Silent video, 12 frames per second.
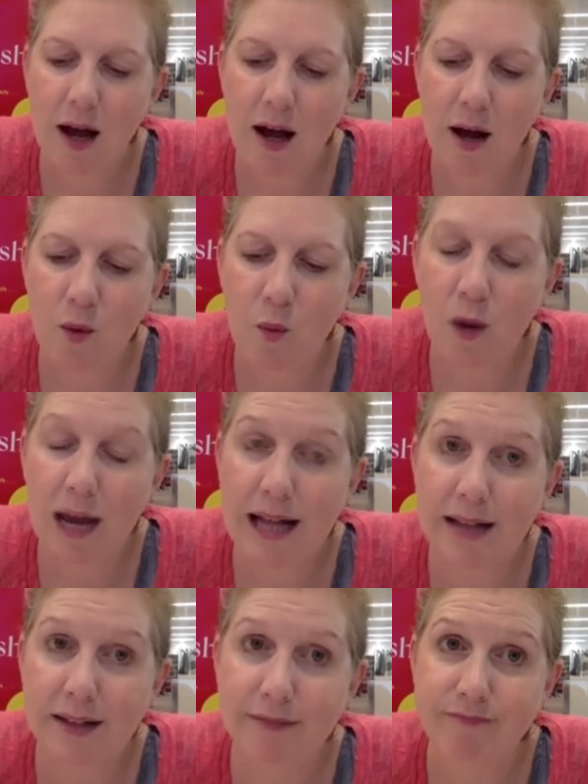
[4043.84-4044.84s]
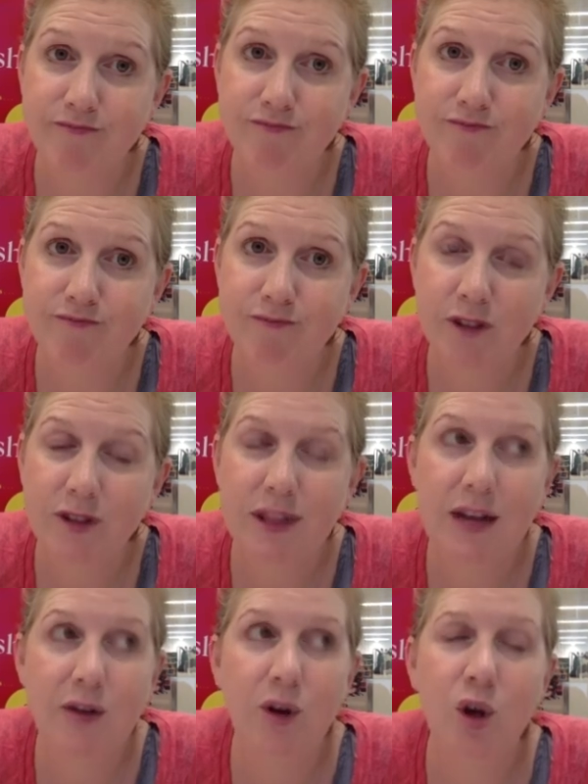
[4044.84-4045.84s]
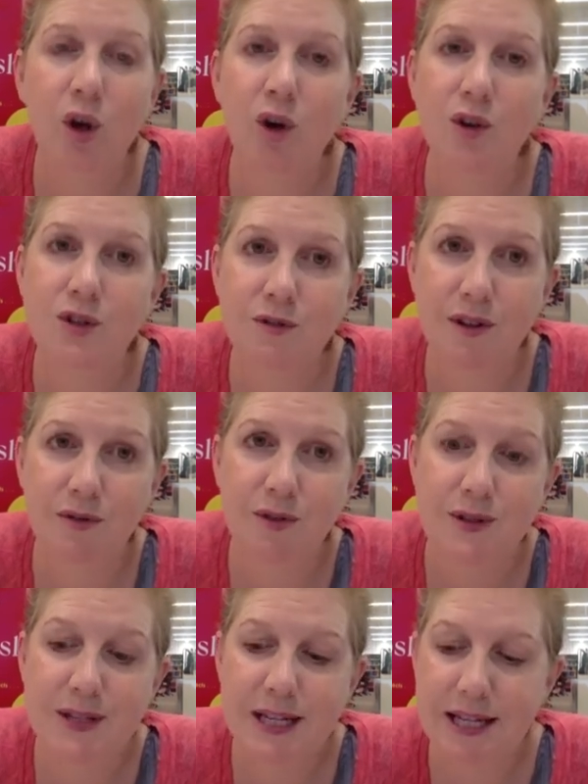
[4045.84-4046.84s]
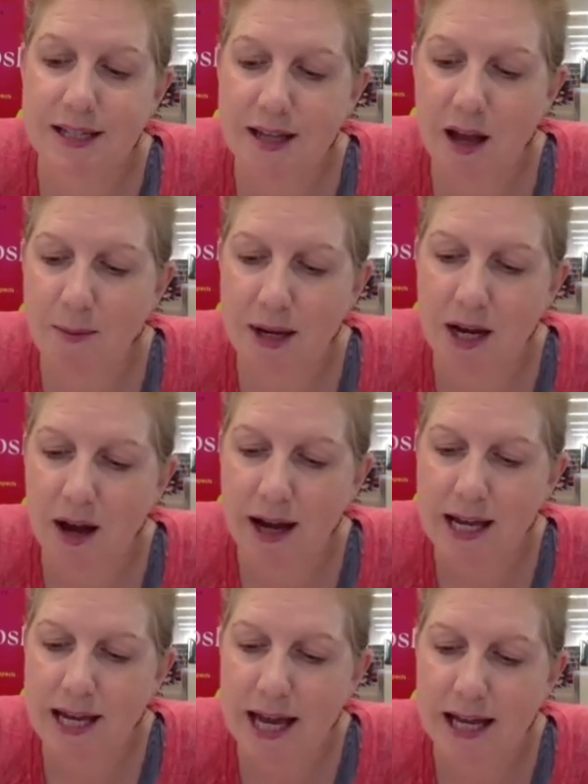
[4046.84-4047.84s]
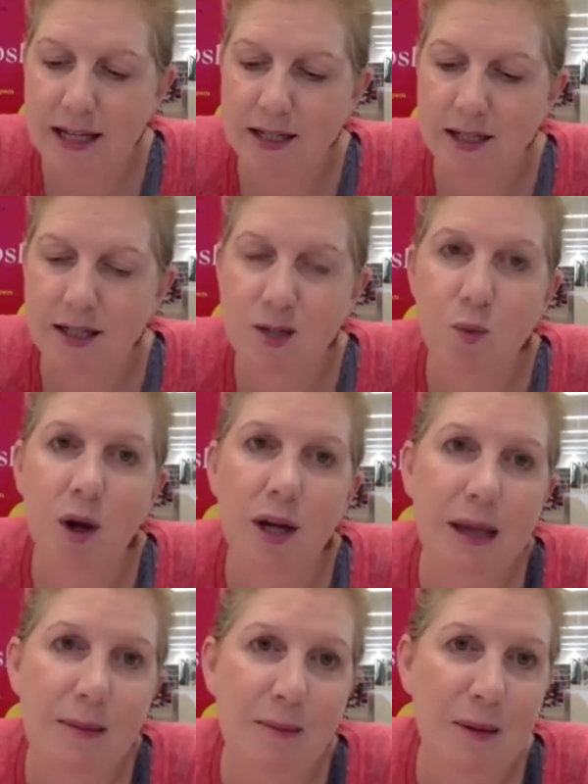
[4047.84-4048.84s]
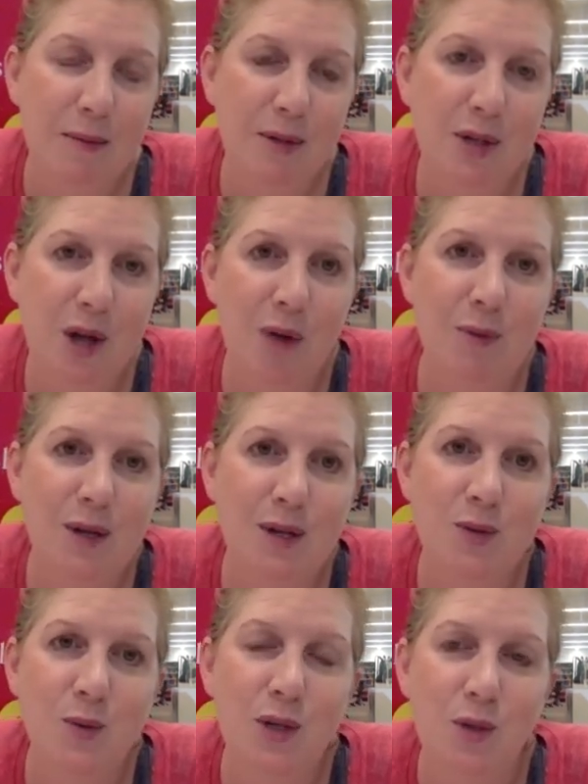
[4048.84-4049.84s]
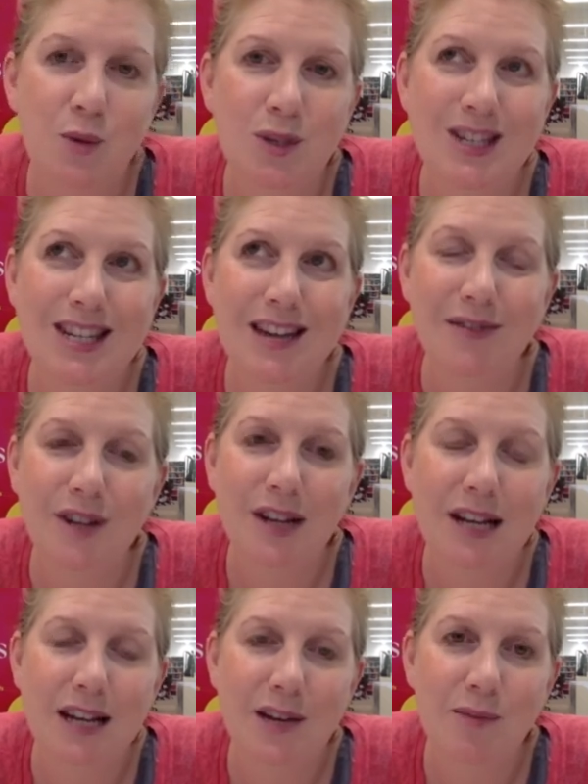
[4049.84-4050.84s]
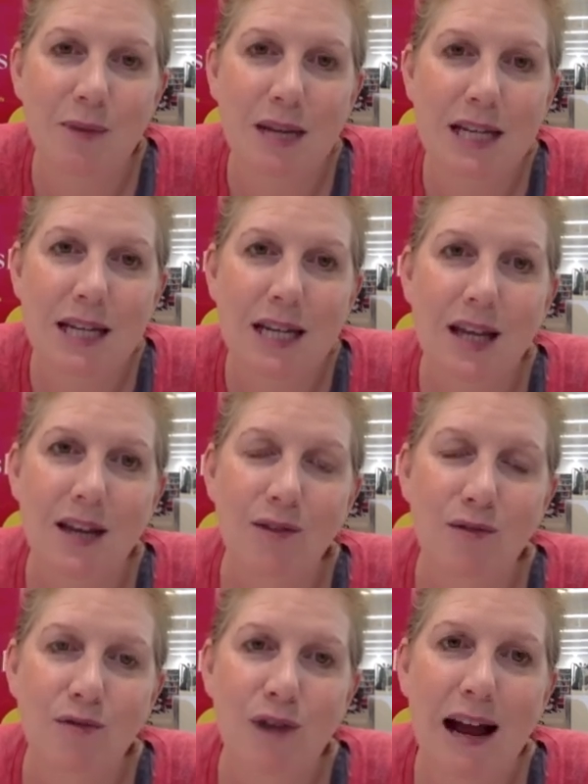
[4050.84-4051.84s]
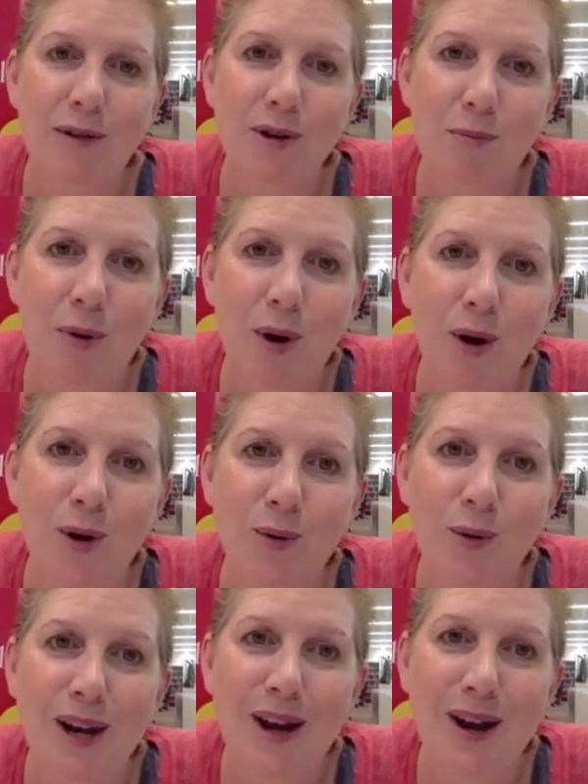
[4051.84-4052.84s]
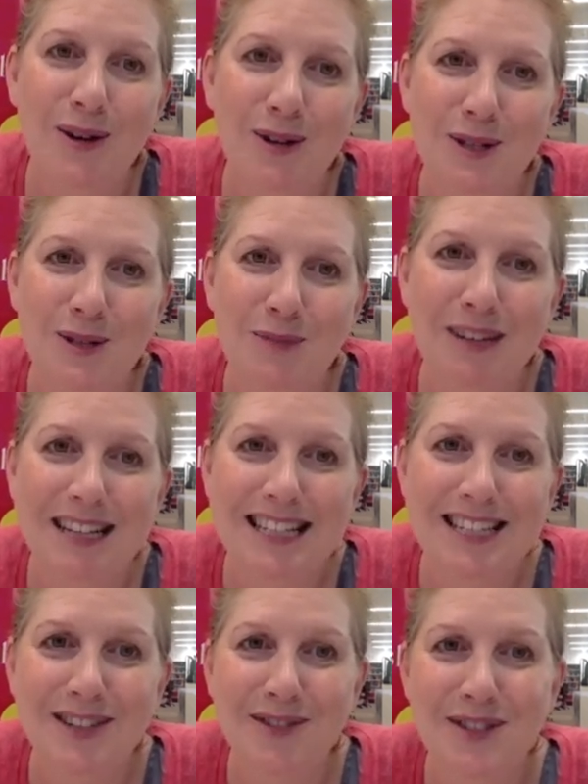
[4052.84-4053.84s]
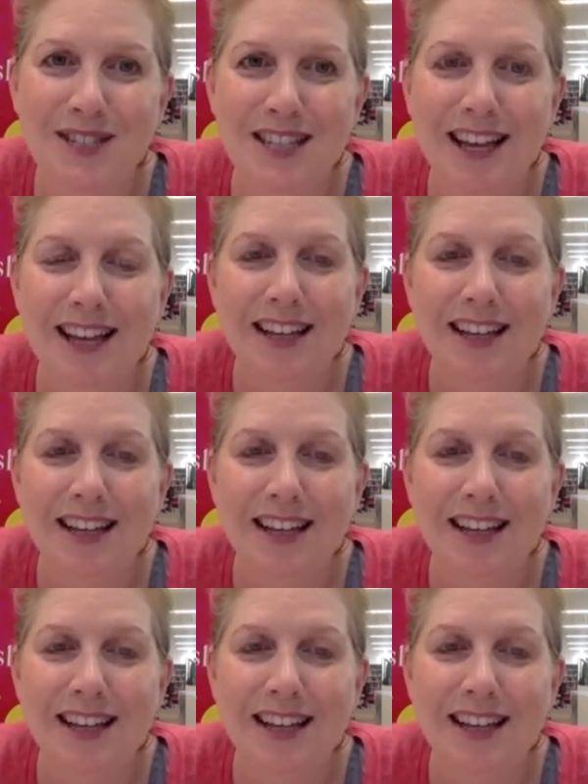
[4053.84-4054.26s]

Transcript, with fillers: Well, there are lots of differences. I mean, I get to work in my pajamas, which would definitely have been frowned upon when I was a police officer.